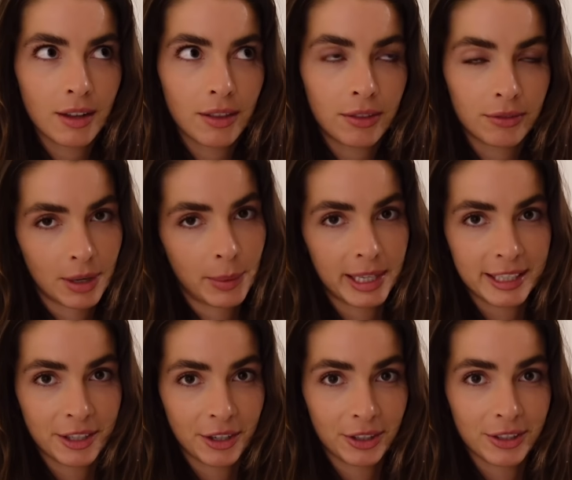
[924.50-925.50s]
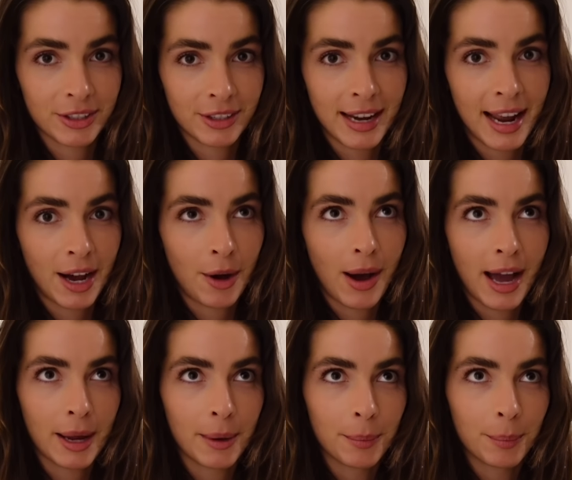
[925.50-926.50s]
3 weeks ago. So now
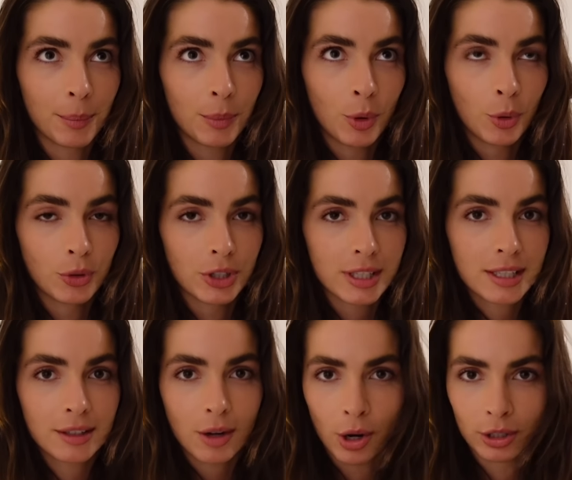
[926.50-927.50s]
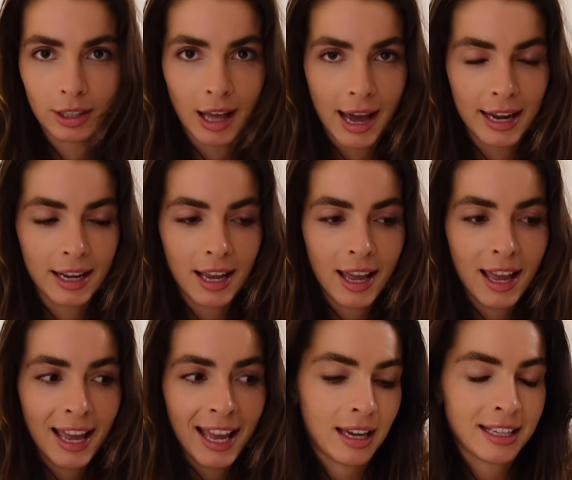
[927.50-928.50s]
I'm all just online.
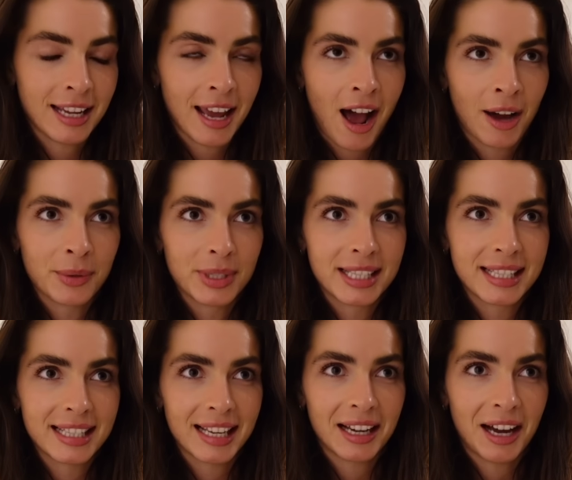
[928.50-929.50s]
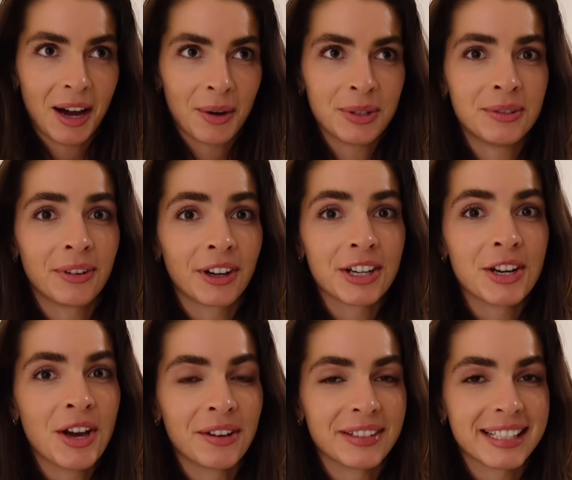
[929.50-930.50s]
And yeah, I was very
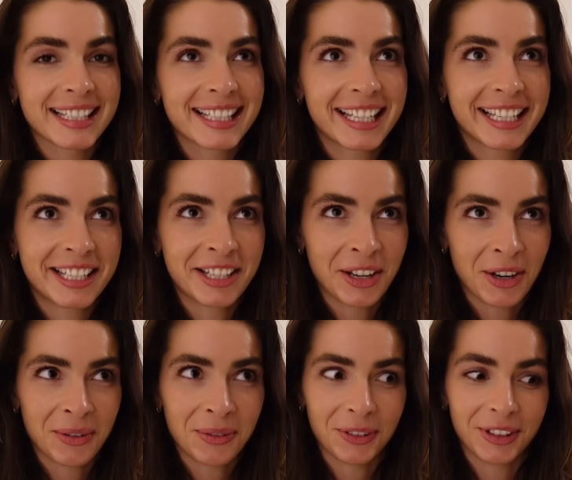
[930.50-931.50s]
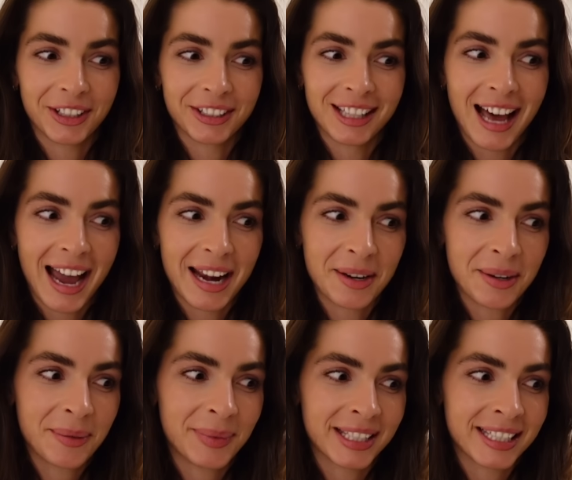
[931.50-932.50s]
nervous to go fully online
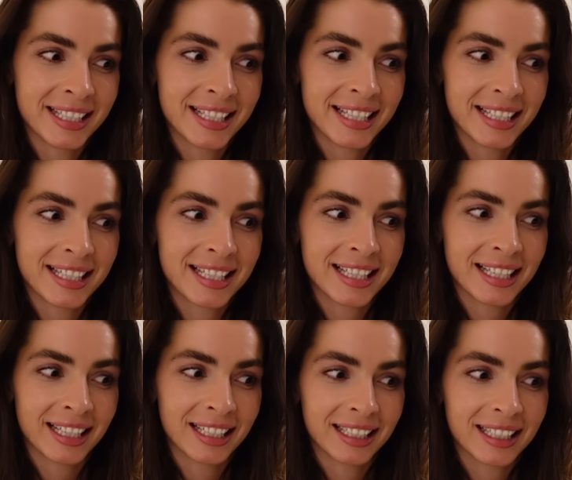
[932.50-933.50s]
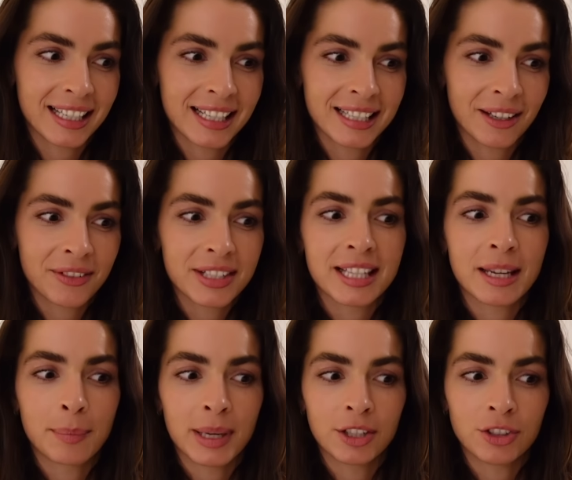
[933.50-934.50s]
because it's obviously a
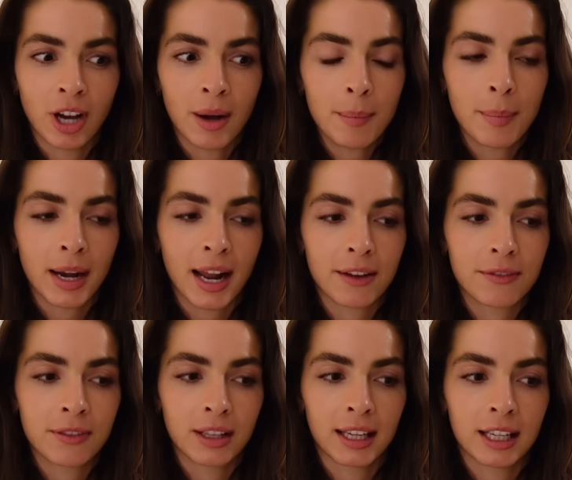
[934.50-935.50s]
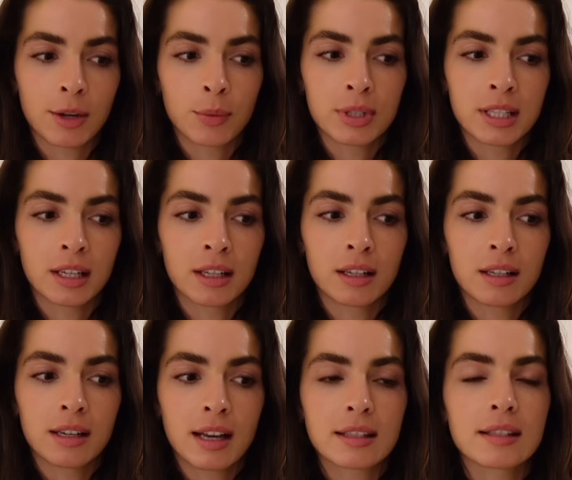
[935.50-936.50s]
big jump, but I feel like it was a
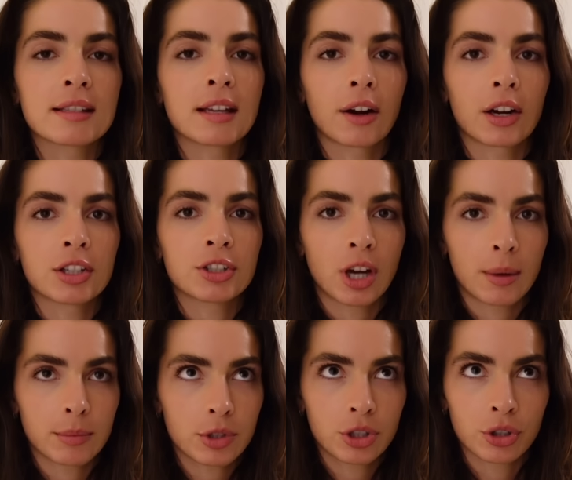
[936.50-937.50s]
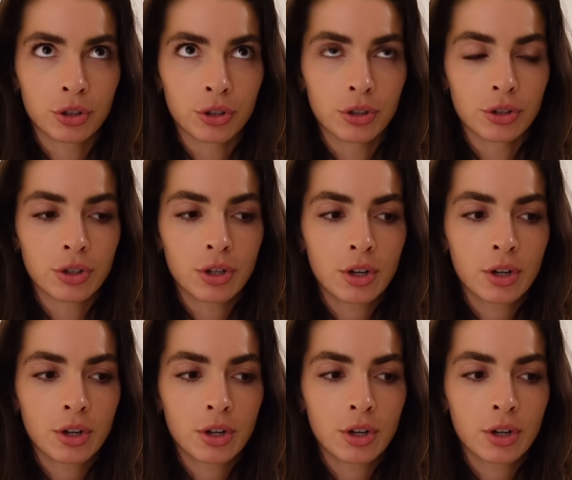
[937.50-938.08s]
necessary jump to